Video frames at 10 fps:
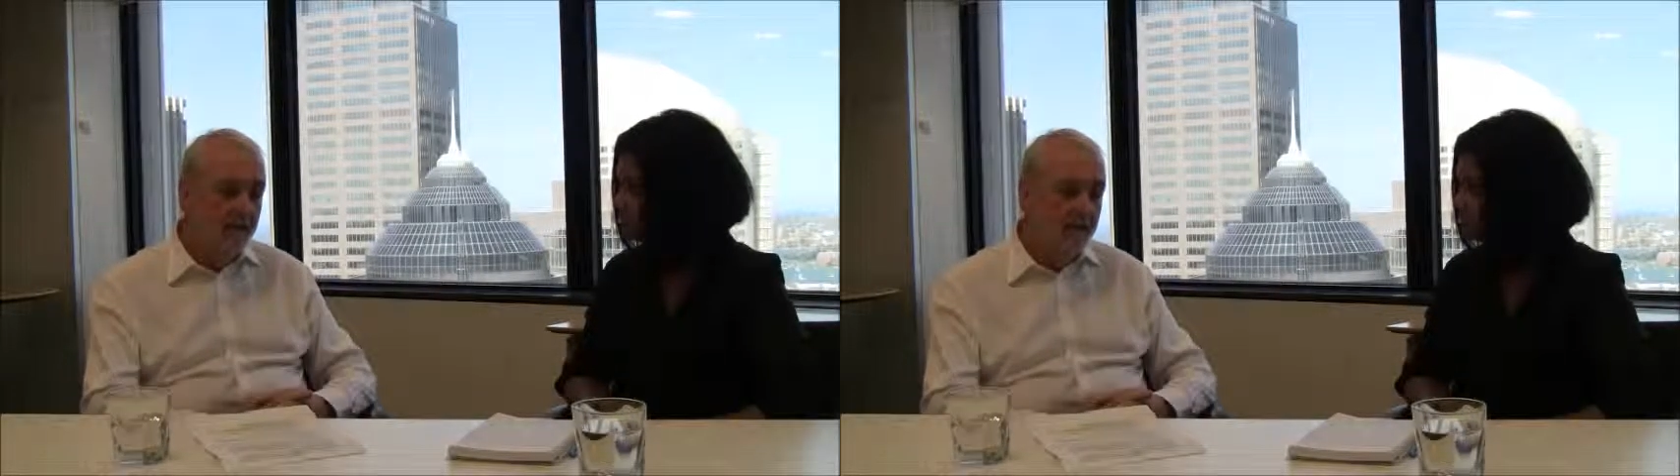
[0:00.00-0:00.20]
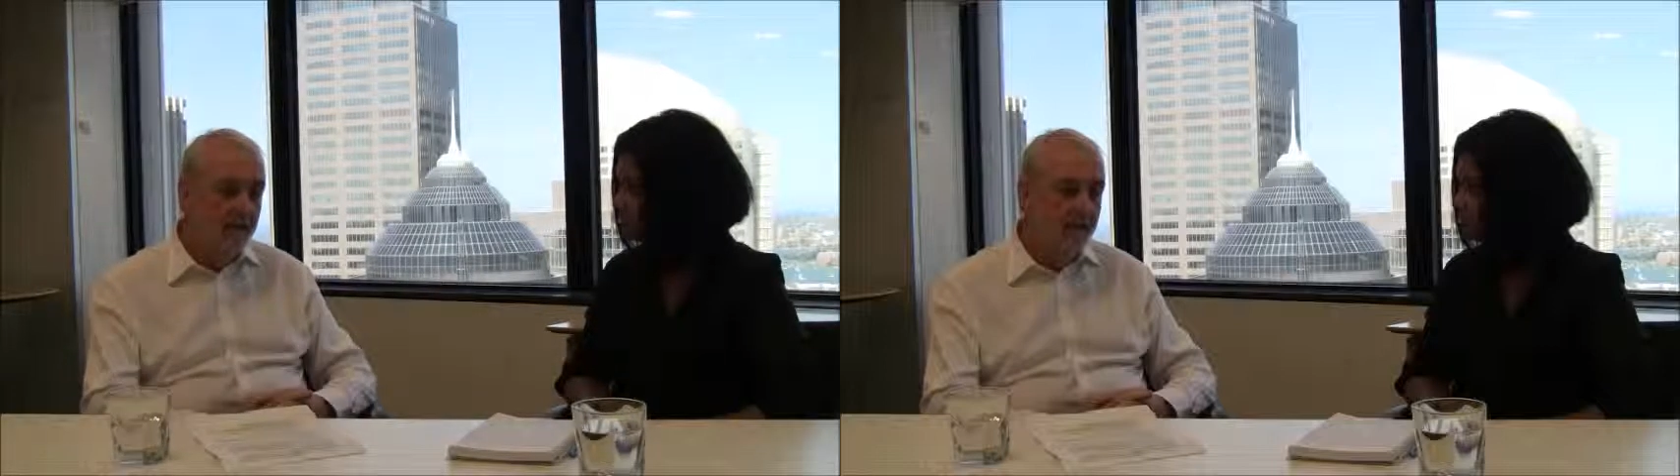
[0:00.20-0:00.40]

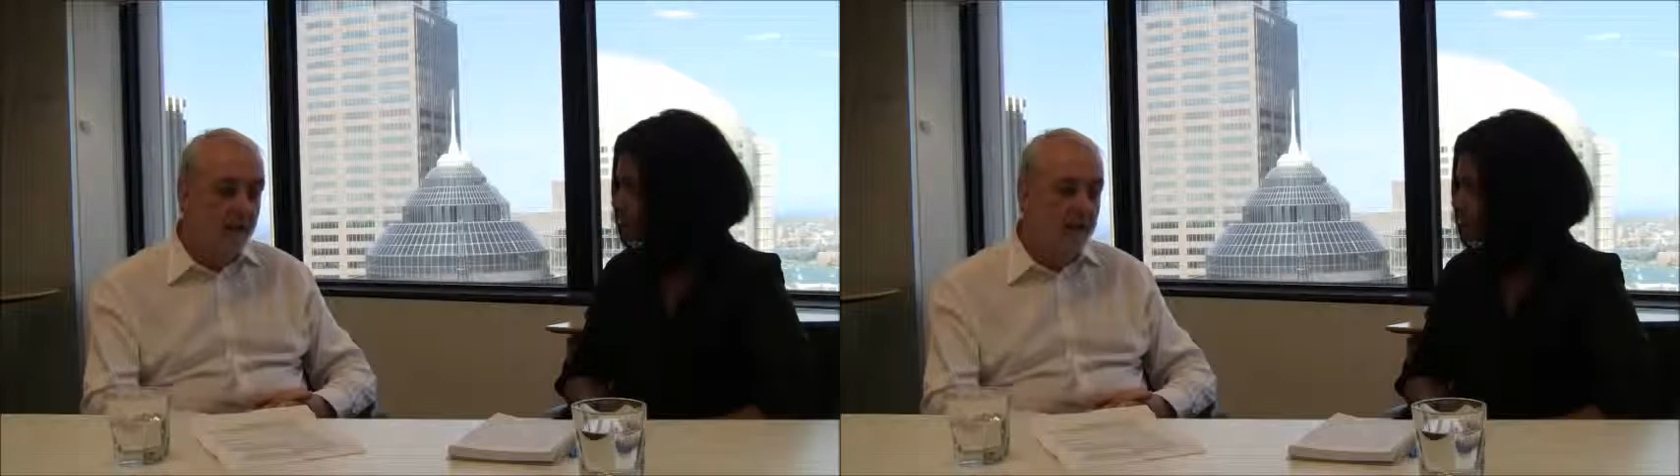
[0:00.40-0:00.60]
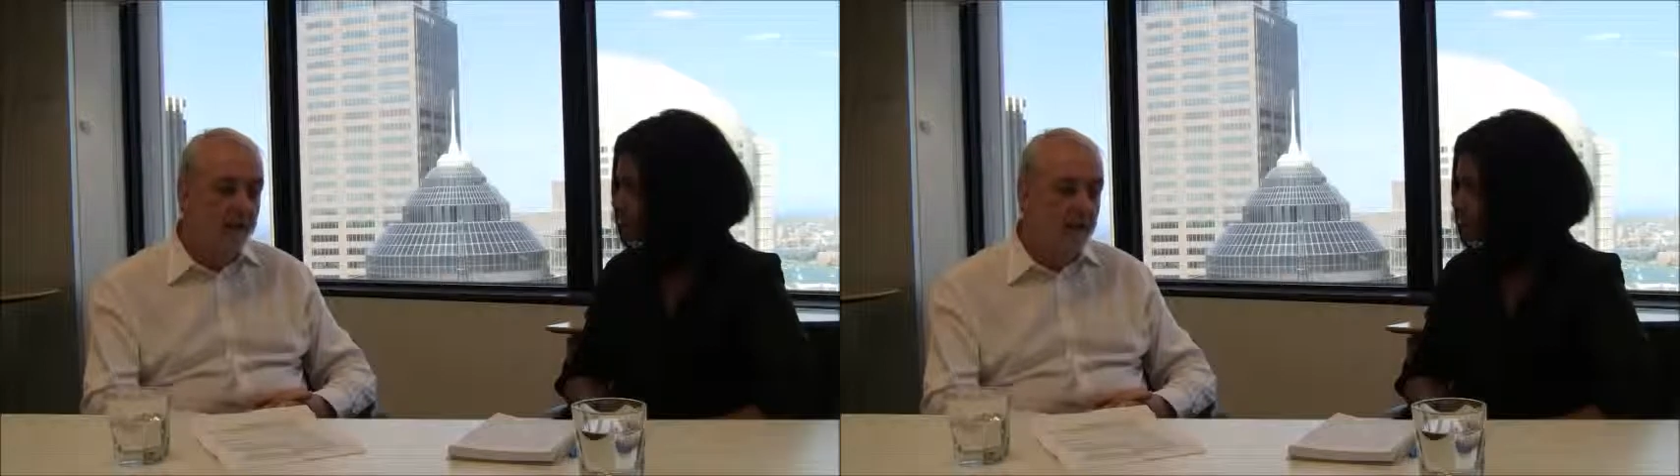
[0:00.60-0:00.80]
is that you
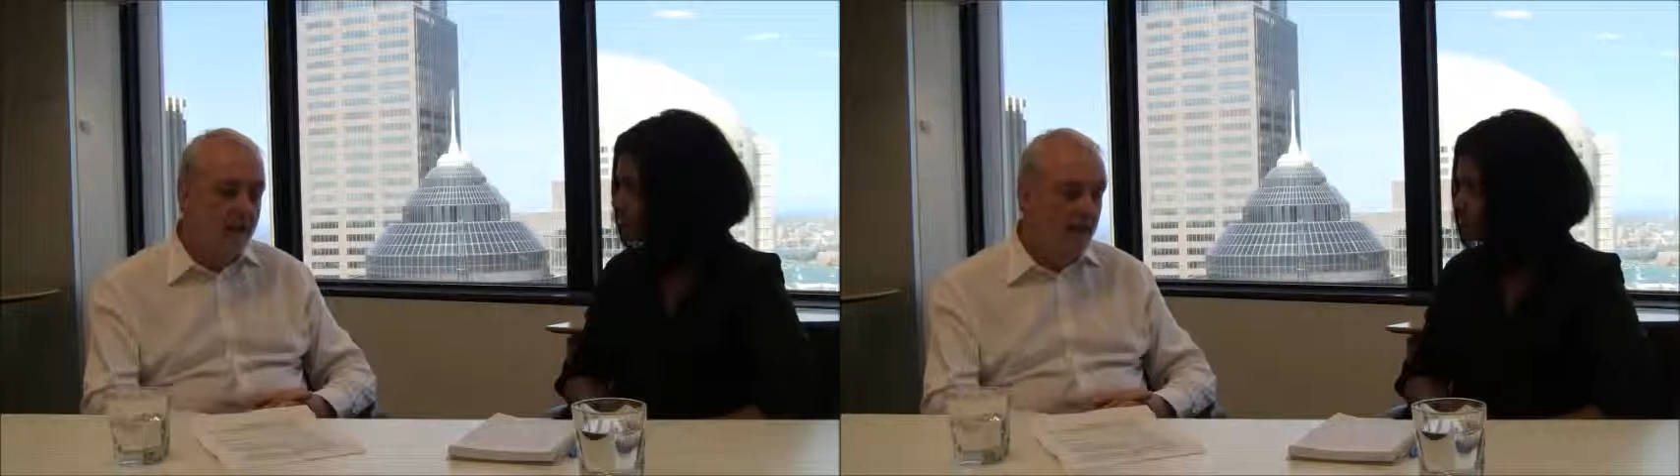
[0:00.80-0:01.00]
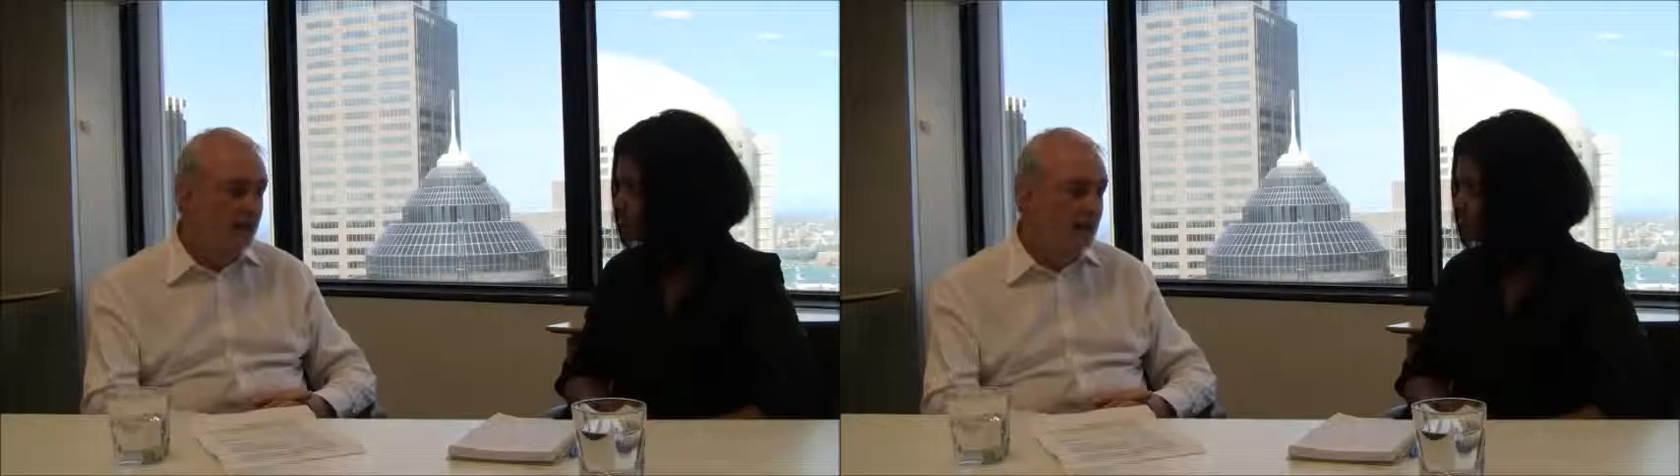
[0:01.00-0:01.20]
have to
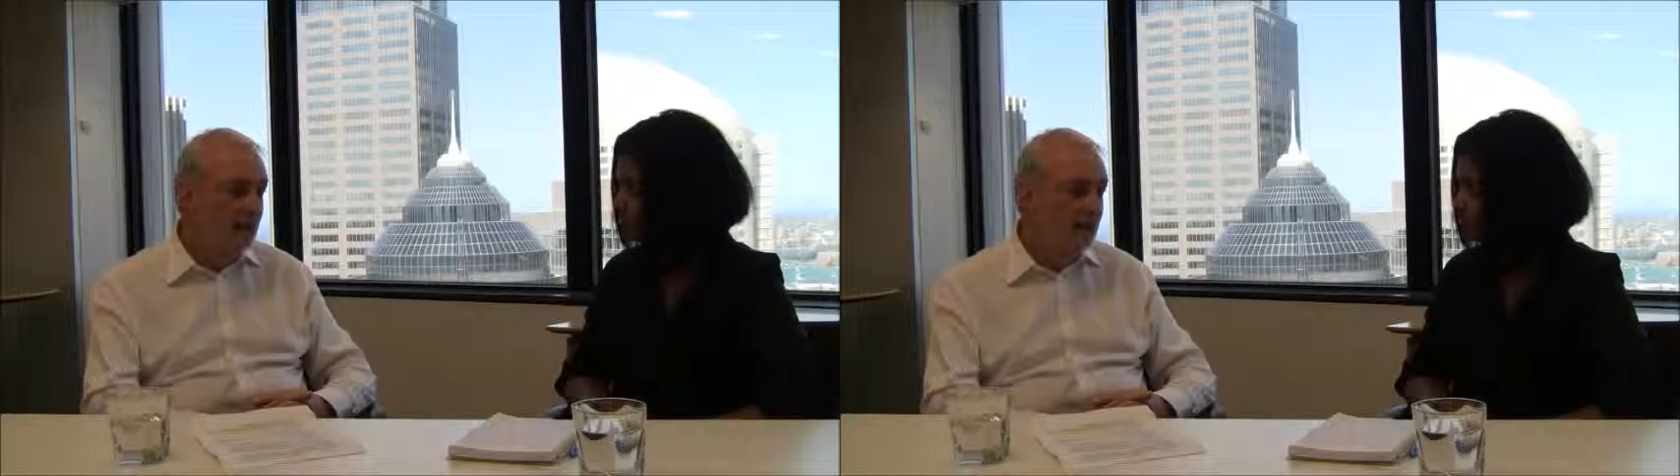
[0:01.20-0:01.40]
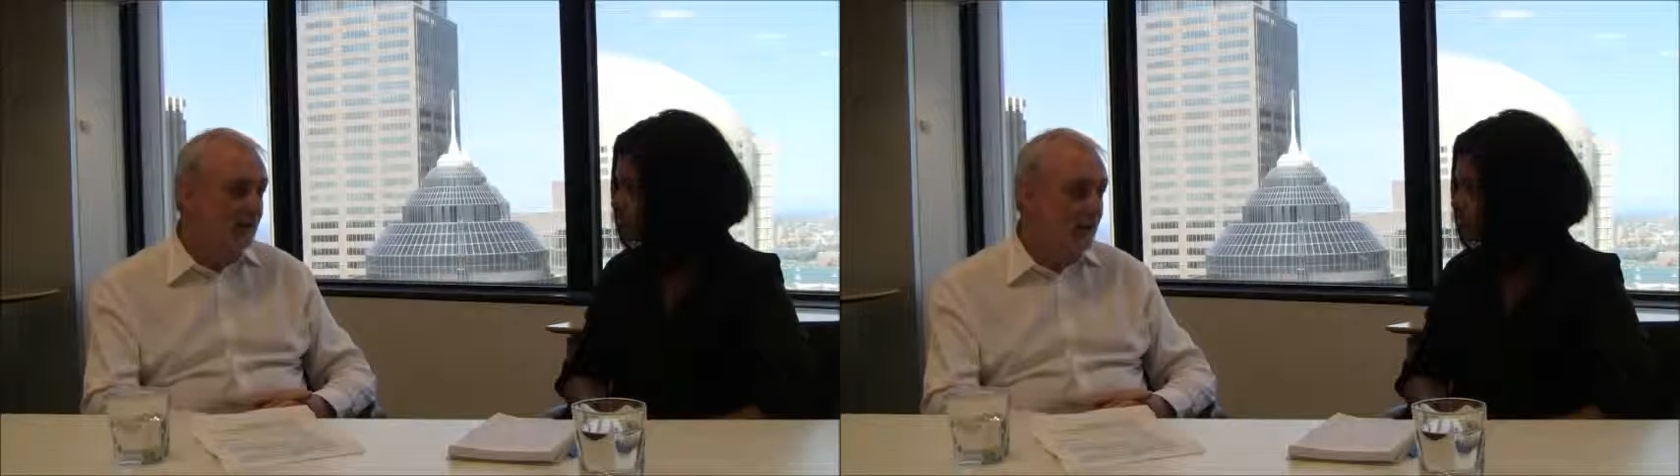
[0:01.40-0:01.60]
make
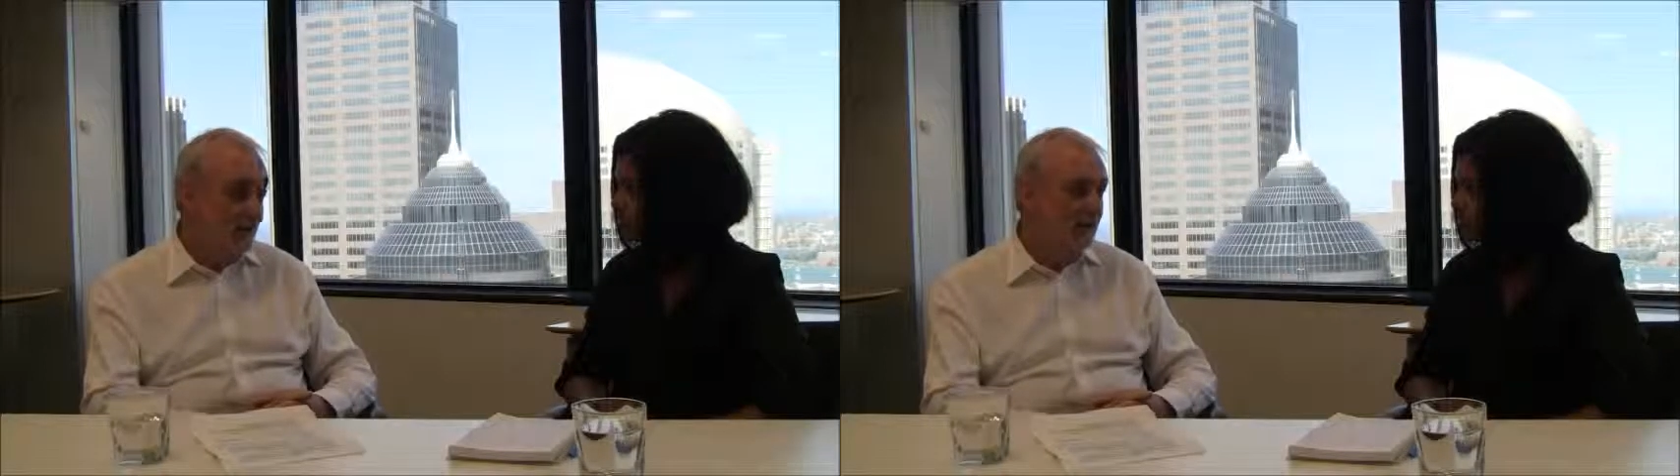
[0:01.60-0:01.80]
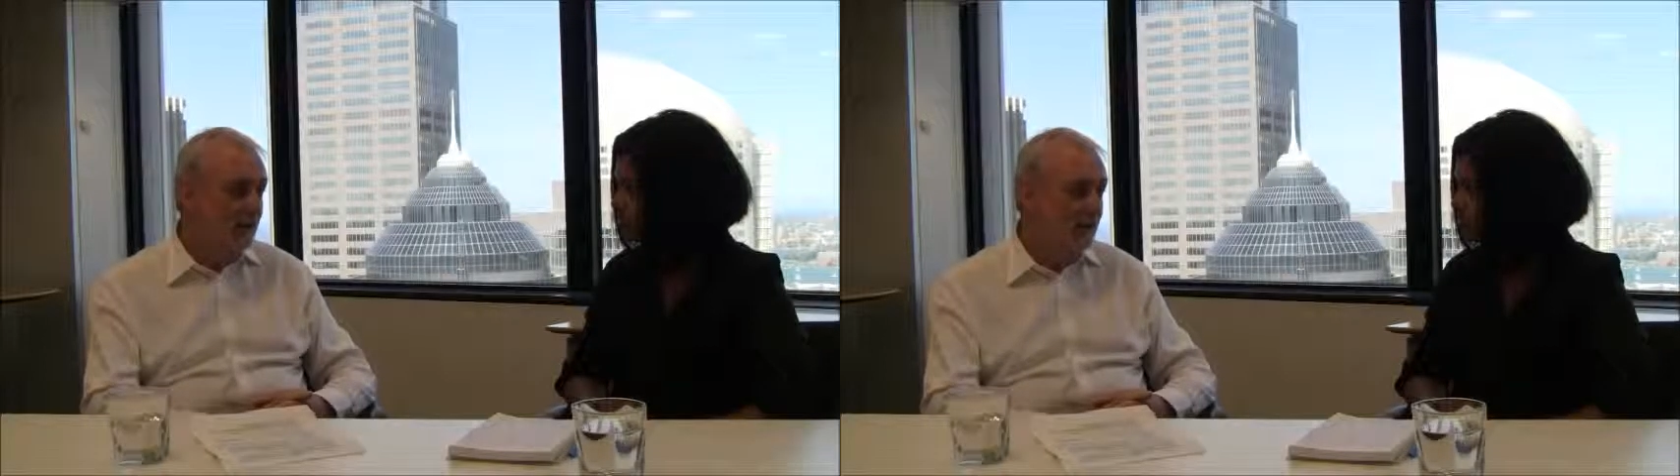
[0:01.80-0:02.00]
decisions, and
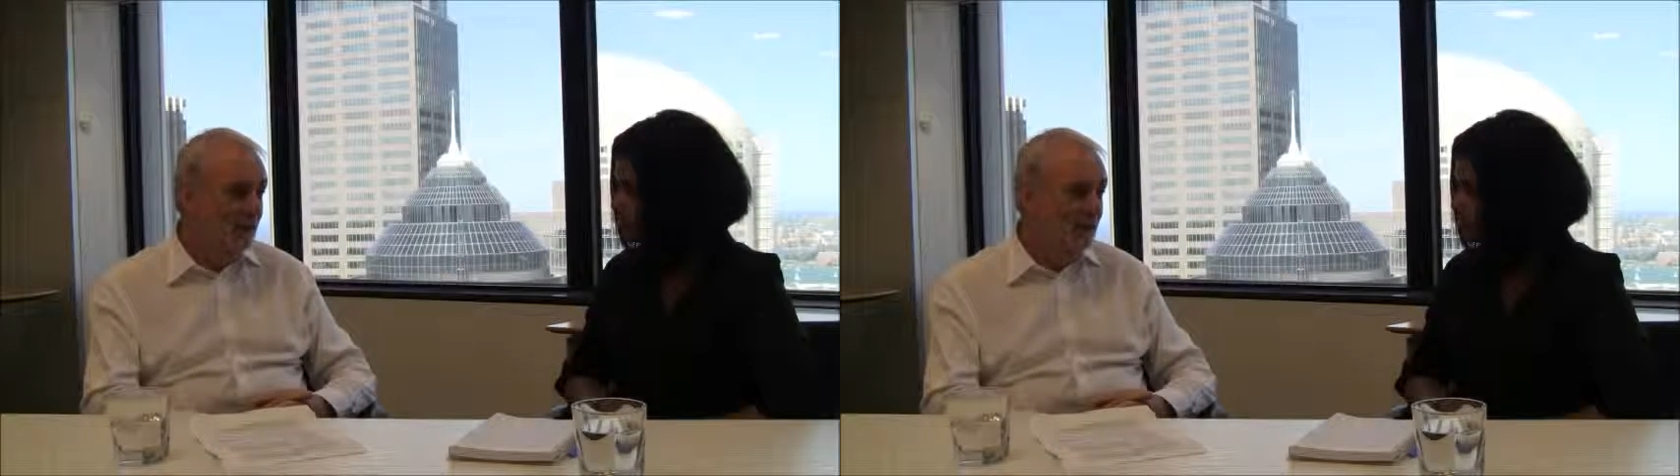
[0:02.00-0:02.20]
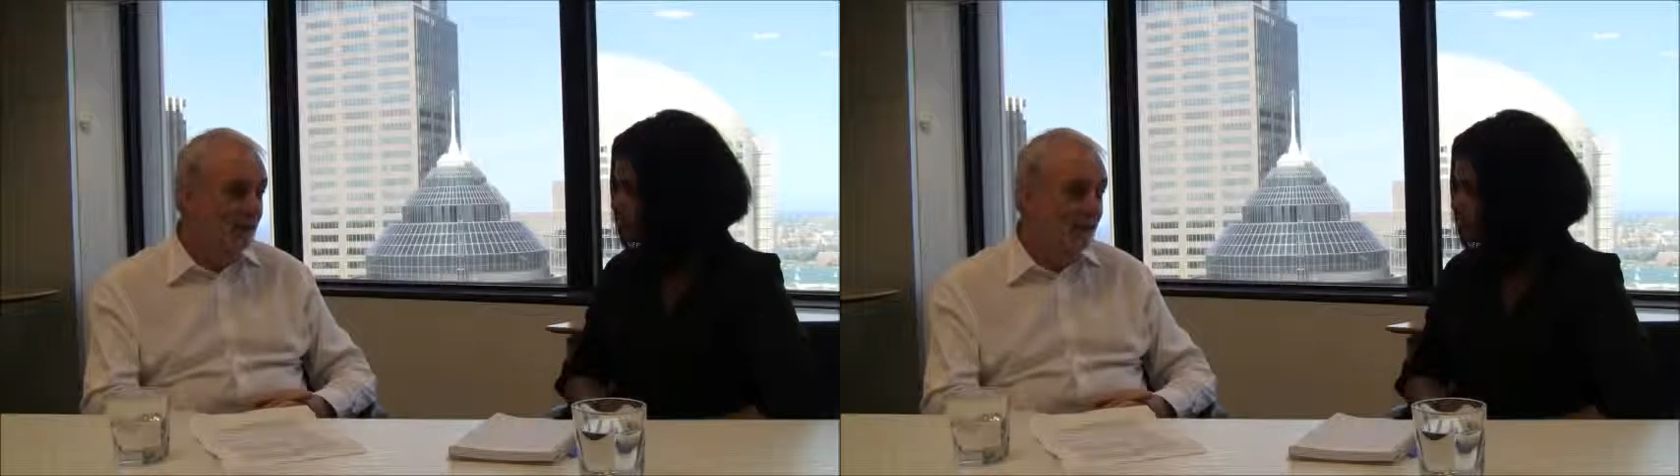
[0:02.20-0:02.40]

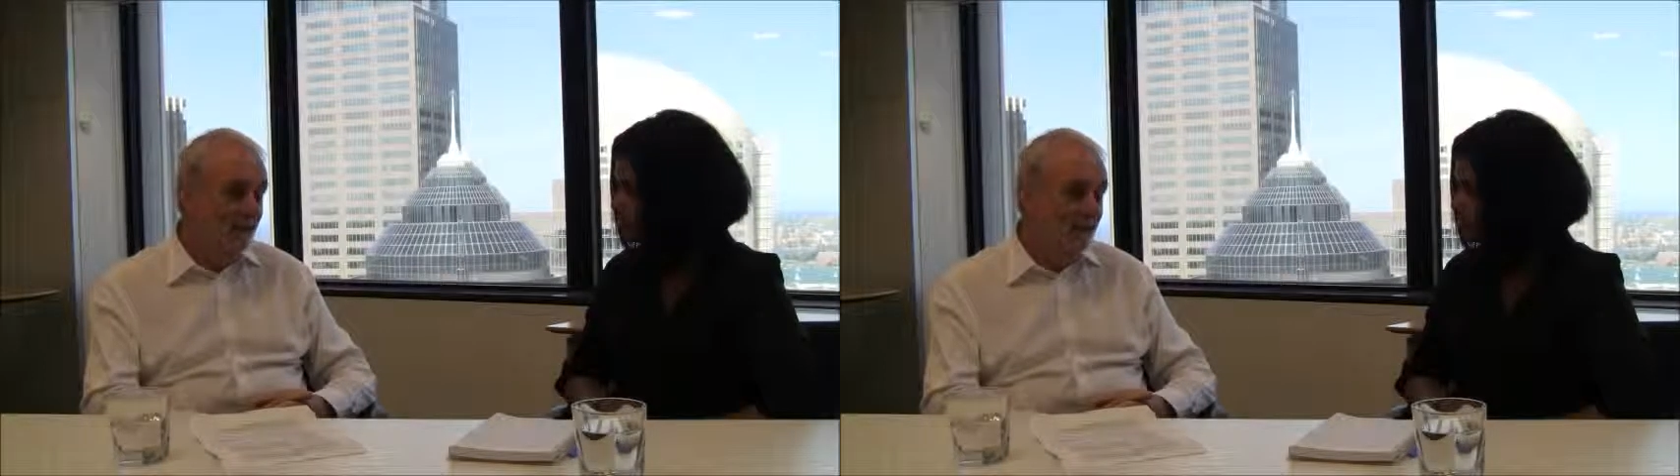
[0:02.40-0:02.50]
sometimes